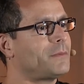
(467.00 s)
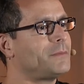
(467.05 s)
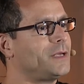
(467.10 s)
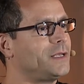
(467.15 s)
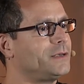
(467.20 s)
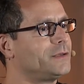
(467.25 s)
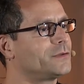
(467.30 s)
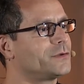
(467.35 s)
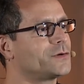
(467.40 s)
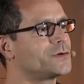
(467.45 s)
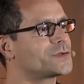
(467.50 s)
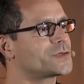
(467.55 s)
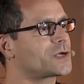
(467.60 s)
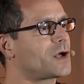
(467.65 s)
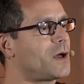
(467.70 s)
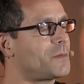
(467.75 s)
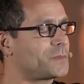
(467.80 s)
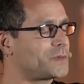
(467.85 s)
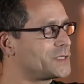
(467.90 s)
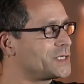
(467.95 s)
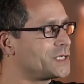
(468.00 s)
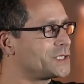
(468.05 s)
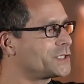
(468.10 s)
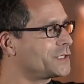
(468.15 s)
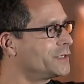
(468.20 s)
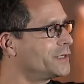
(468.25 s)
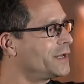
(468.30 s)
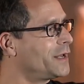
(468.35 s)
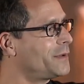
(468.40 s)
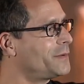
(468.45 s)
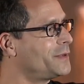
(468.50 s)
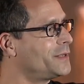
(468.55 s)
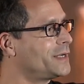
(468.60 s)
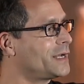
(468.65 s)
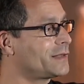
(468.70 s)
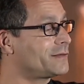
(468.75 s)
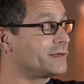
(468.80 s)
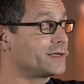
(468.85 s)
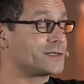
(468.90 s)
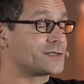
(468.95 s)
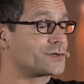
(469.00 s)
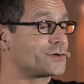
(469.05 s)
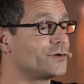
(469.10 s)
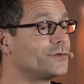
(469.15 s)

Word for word: I mean, there's competition. I mean, I think it's